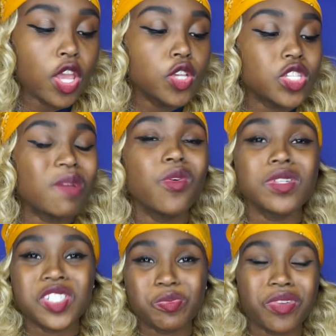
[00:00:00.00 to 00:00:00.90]
So I'm going
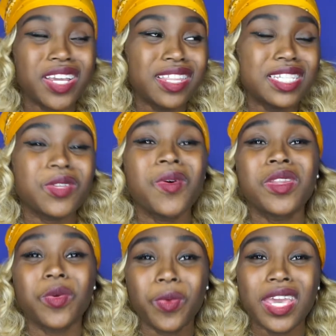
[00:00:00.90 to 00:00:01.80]
to spray this on
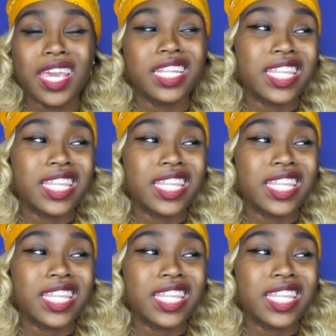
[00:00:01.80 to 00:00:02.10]
the wig,